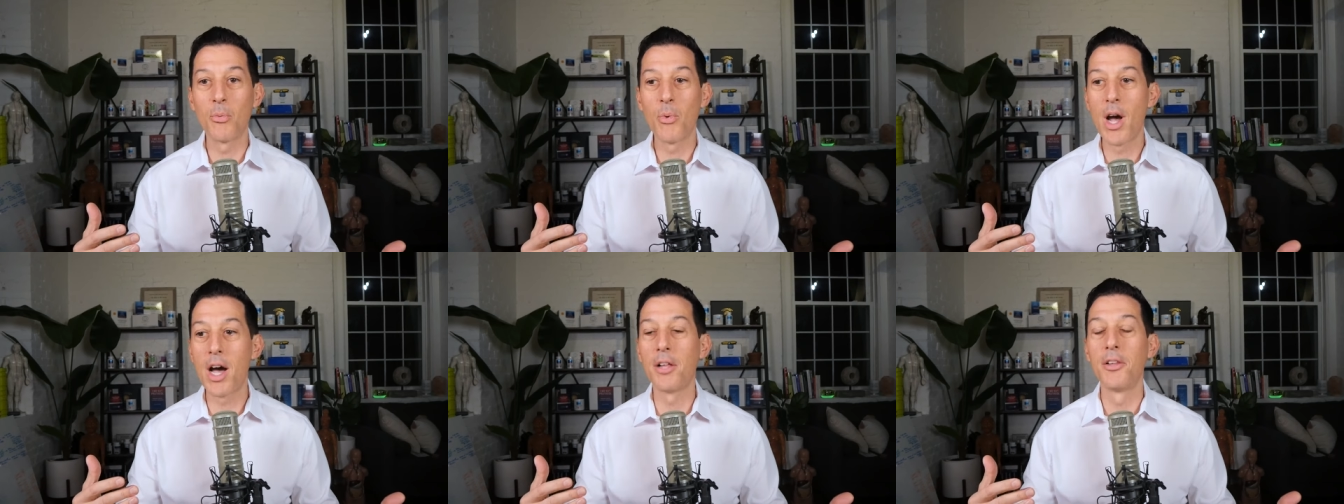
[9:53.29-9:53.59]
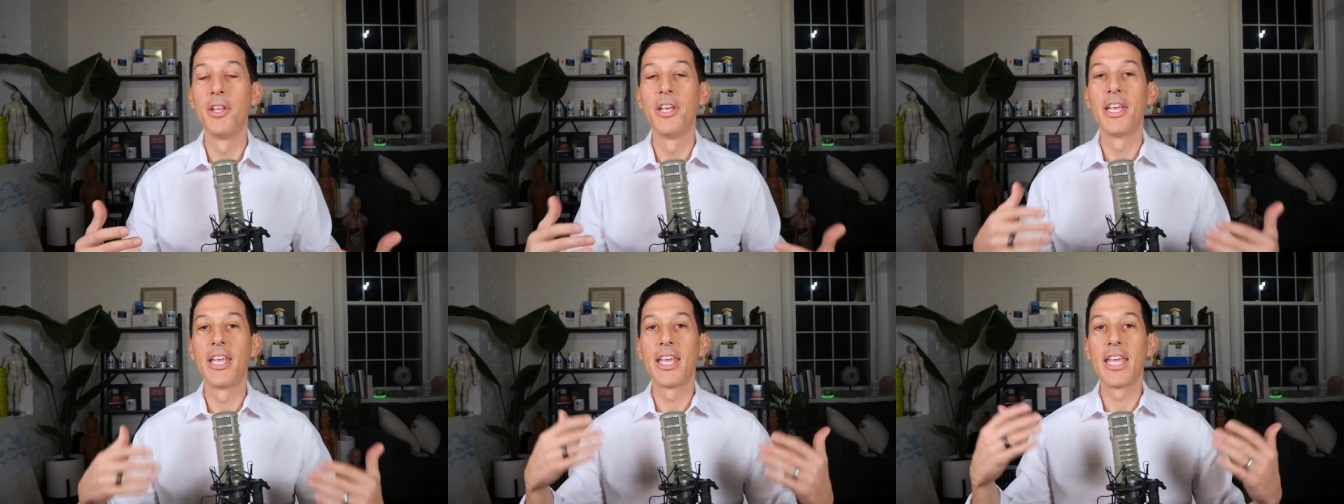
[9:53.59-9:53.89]

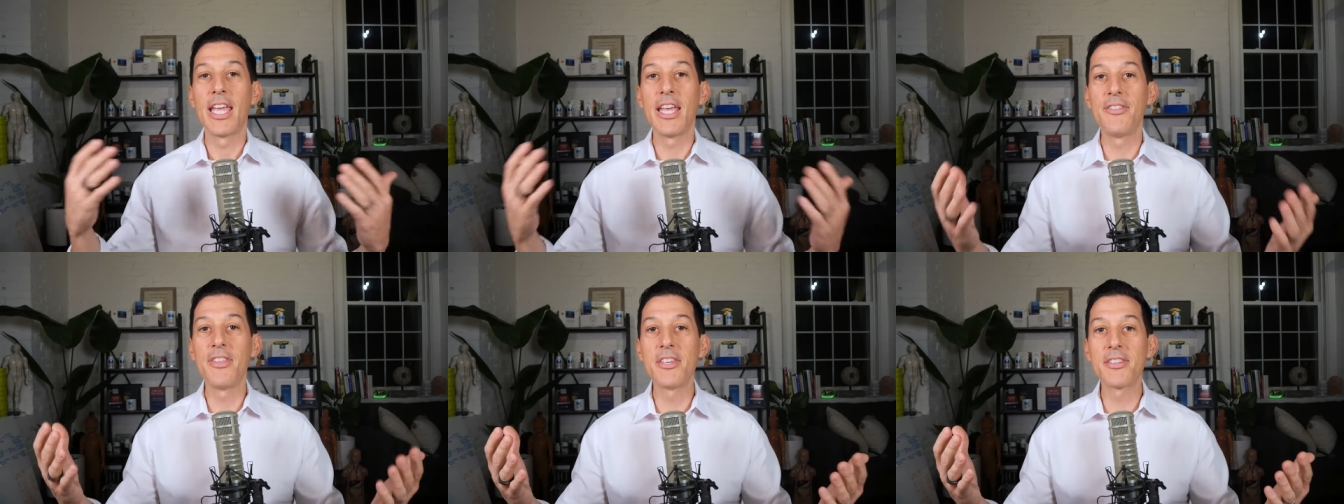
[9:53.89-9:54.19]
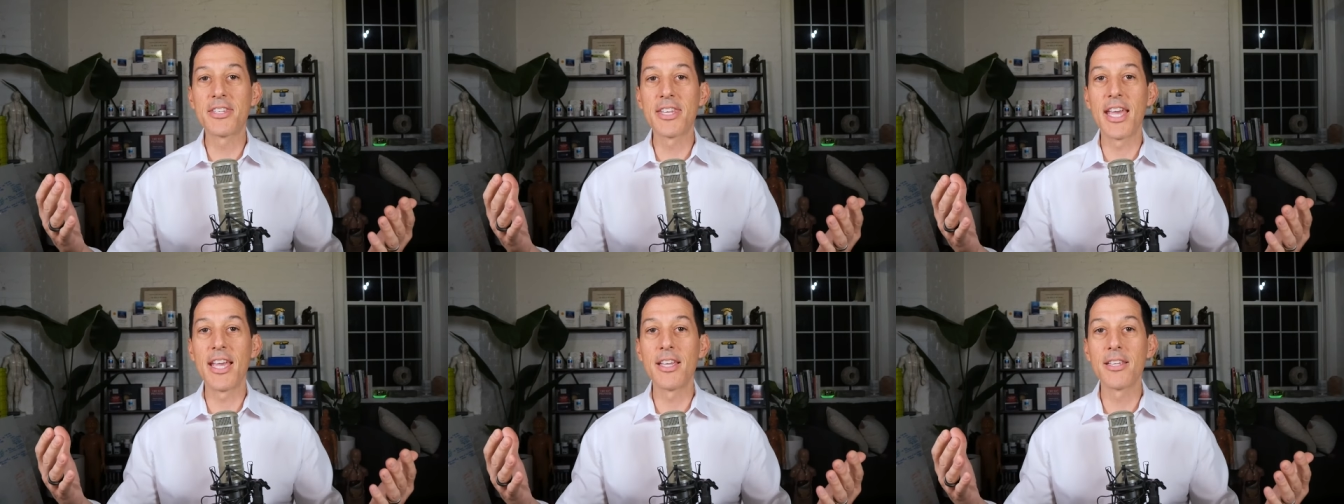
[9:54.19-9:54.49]
Well, in
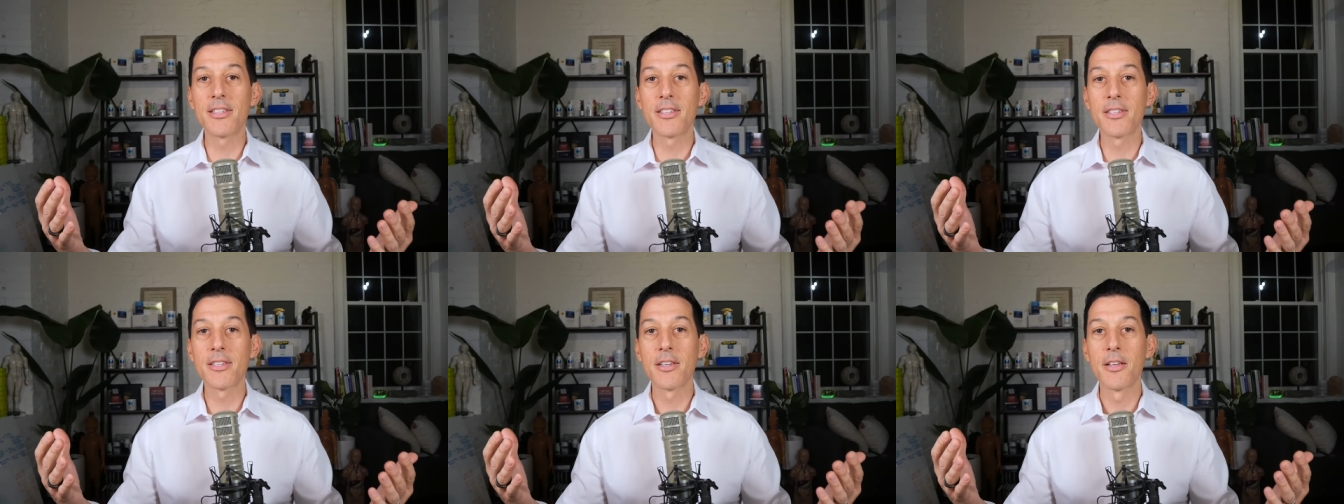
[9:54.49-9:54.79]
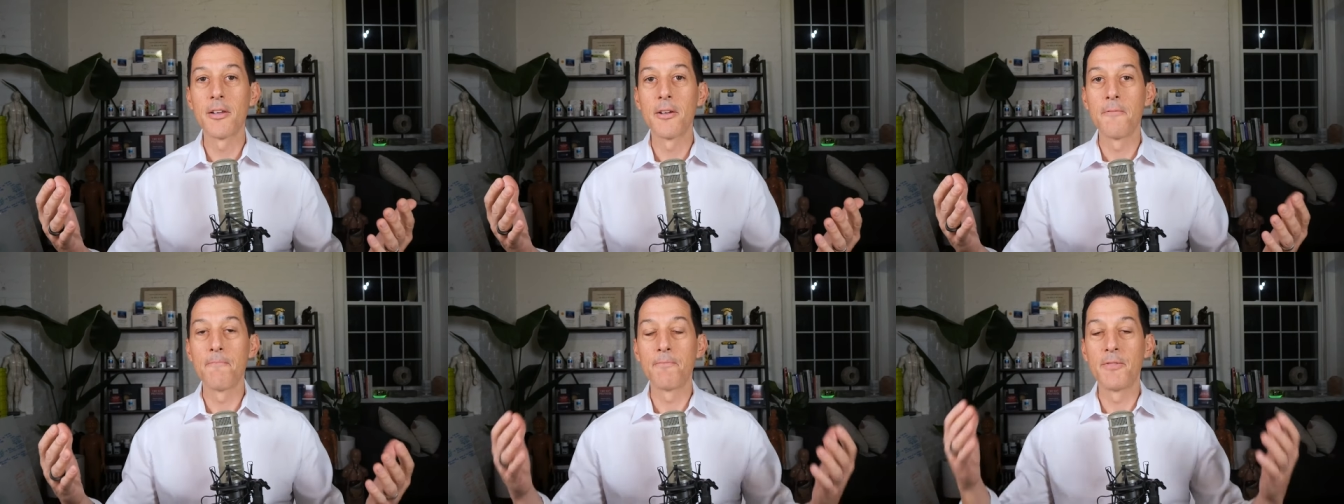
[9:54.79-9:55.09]
this case,
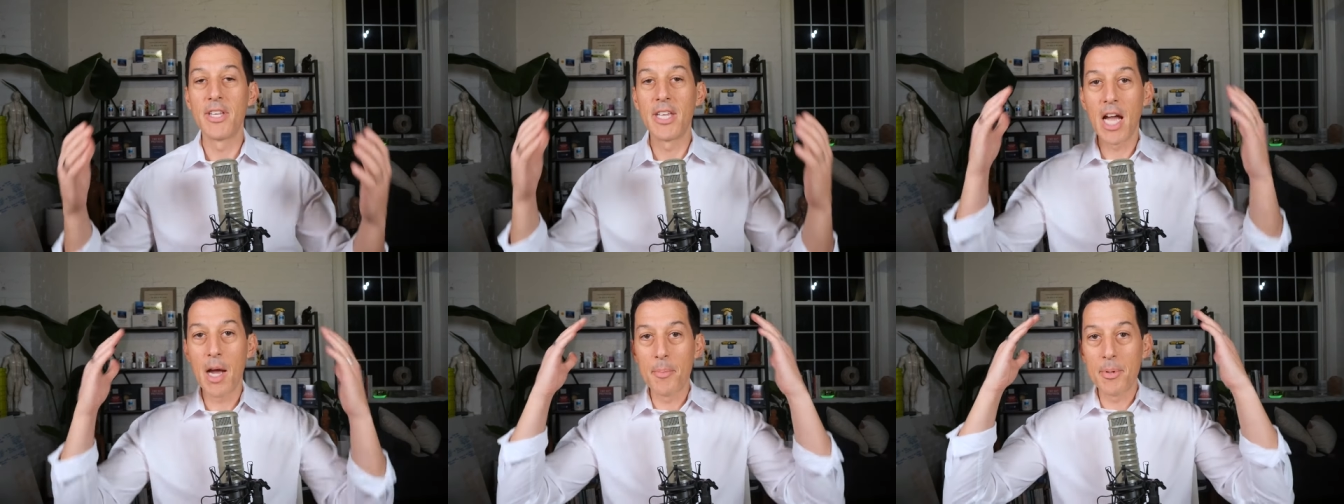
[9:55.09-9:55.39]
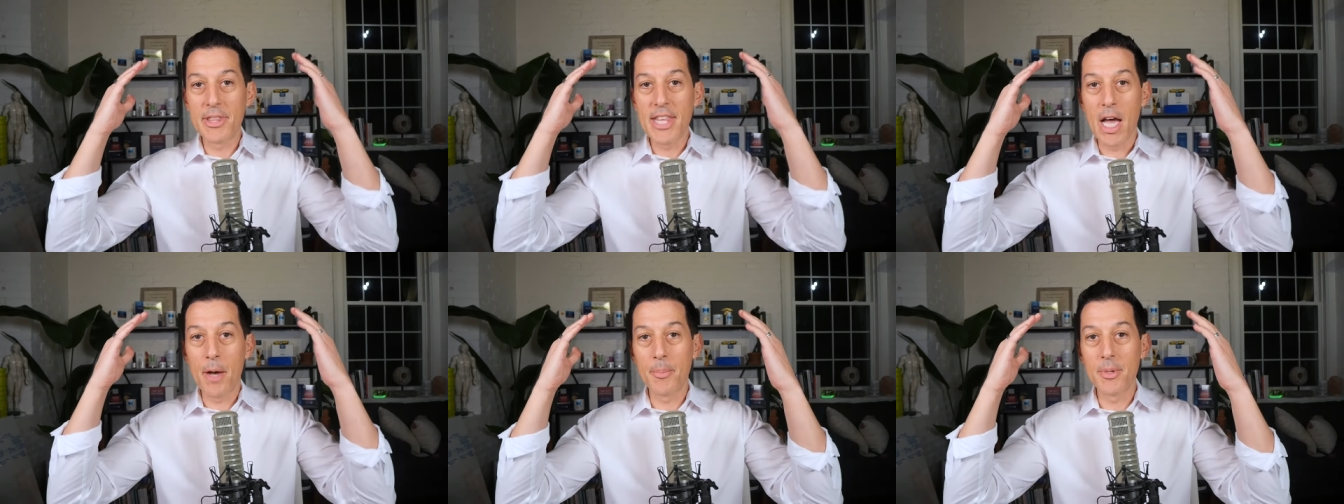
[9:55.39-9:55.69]
the
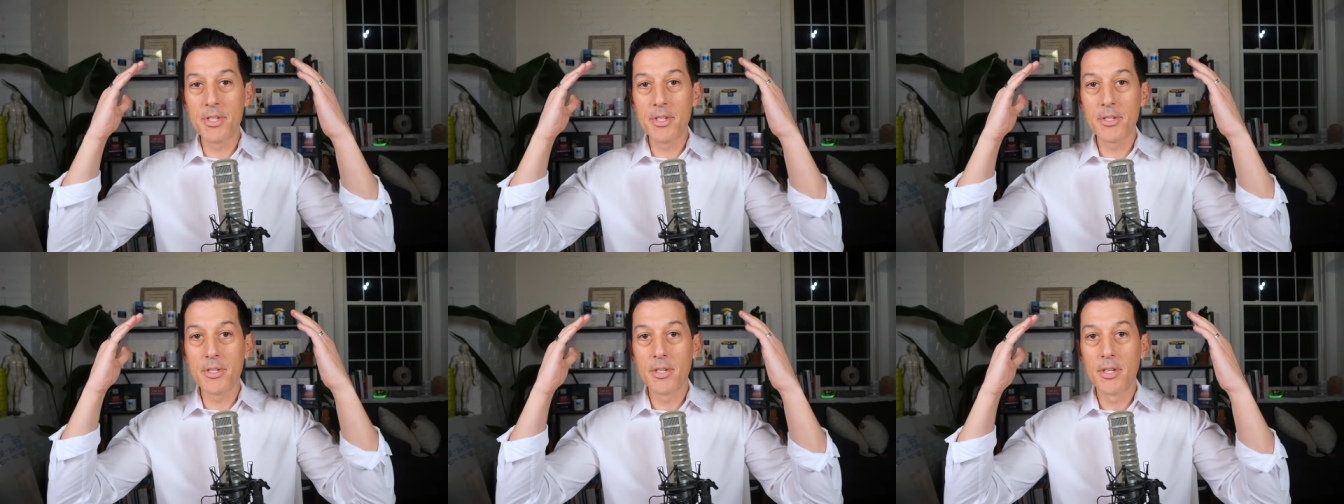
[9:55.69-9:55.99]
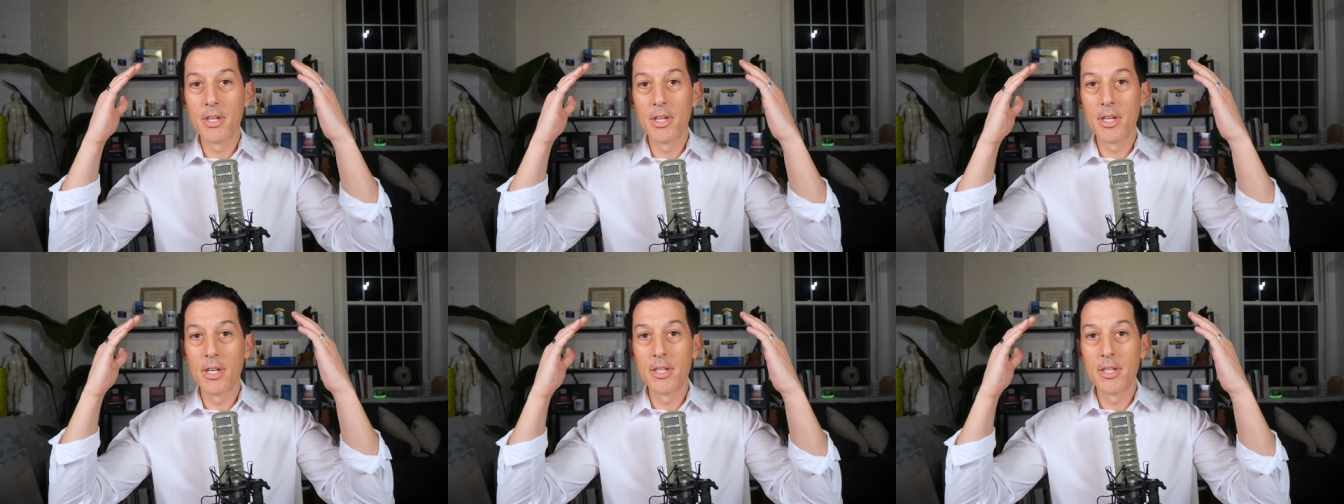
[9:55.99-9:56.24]
hypothalamus